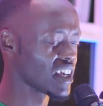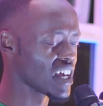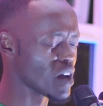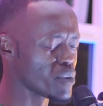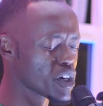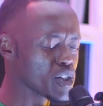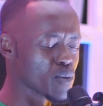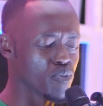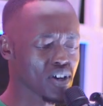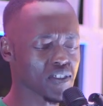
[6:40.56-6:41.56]
I bet on
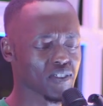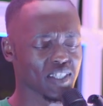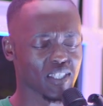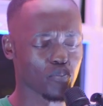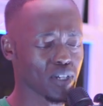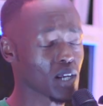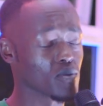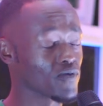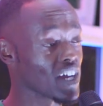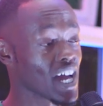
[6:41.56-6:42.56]
your breath is the
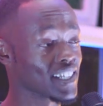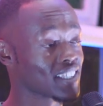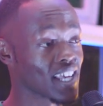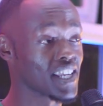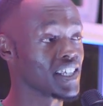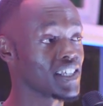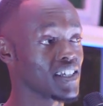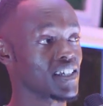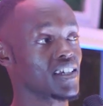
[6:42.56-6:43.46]
pillar of God's sanity.